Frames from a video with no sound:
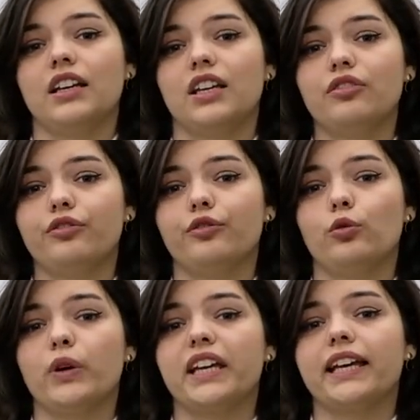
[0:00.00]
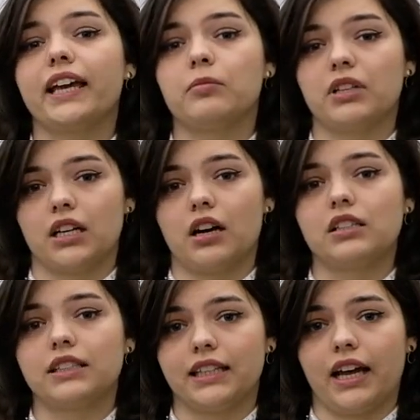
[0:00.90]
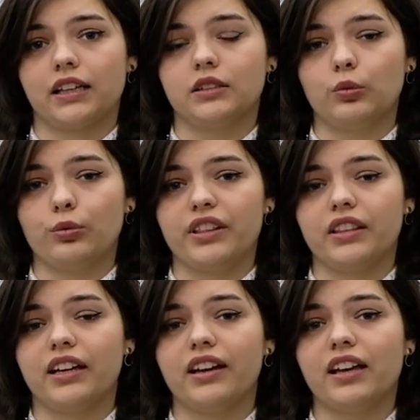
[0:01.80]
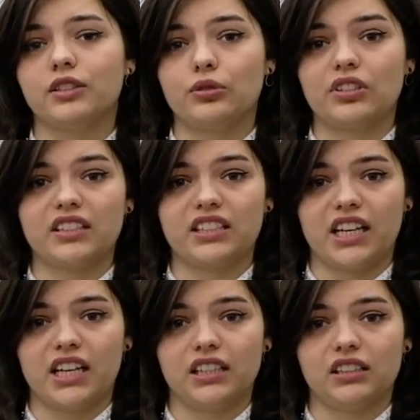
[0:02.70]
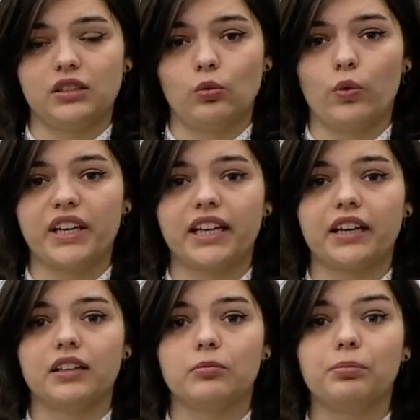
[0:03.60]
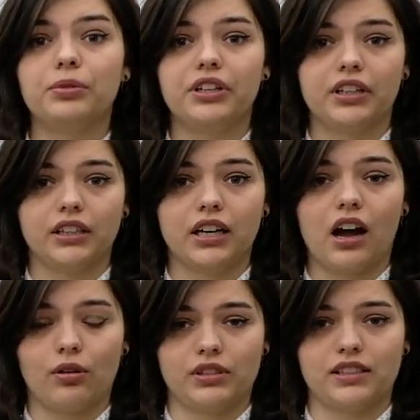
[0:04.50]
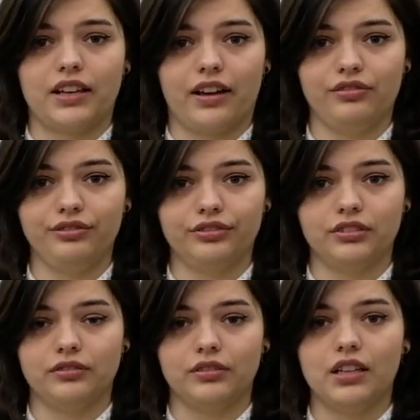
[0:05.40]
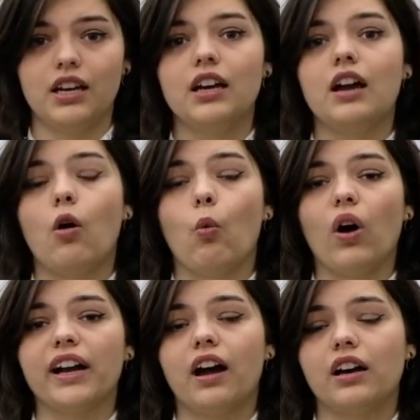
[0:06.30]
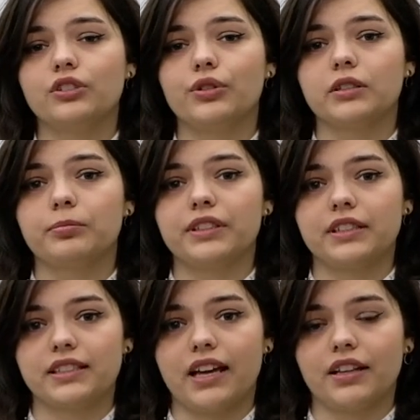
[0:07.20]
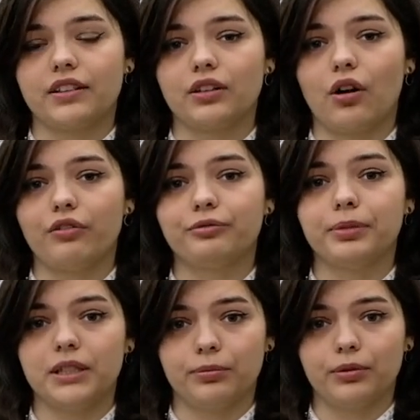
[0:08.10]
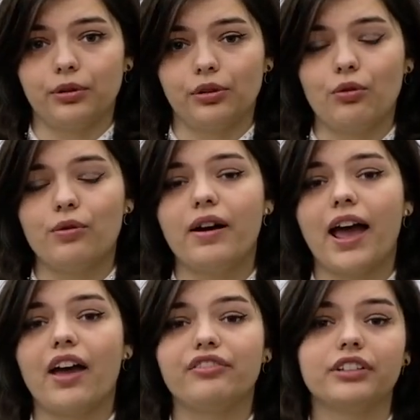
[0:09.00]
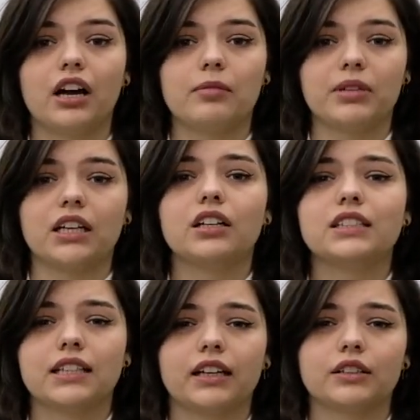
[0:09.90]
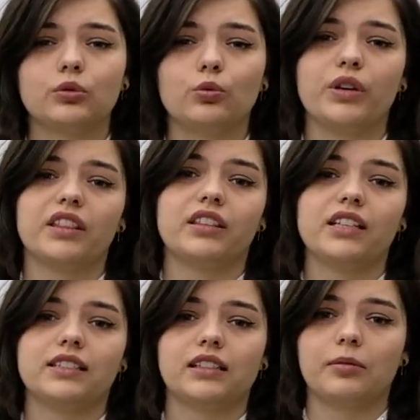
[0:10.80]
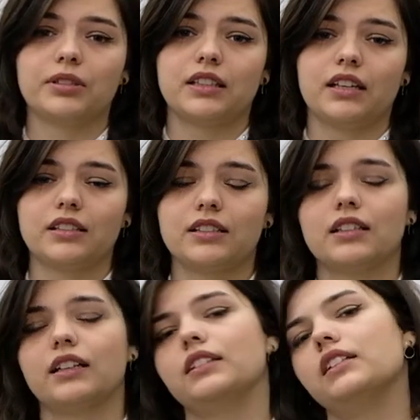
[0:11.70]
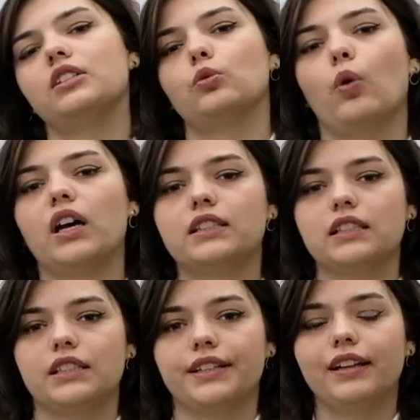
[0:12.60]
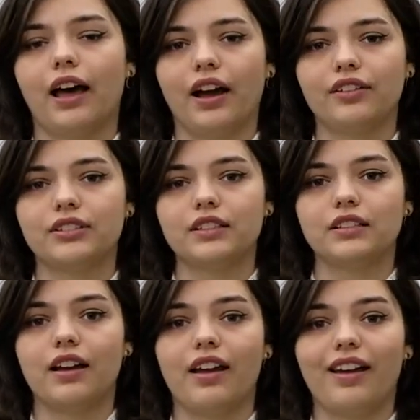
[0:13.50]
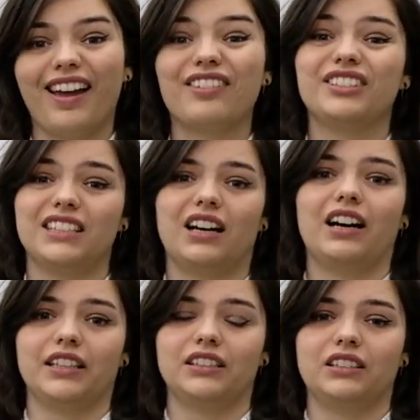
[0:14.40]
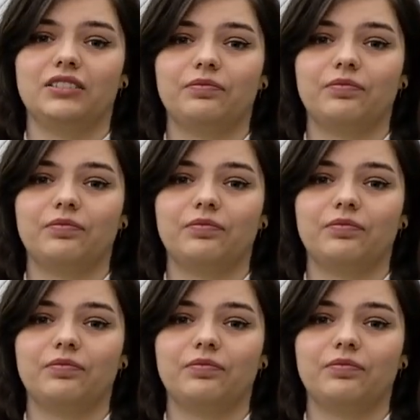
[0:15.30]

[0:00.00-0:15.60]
If we came in contact with the gaseous state, we can burn ourselves. 100% of people who have come in contact with this substance at least once in their lives have died.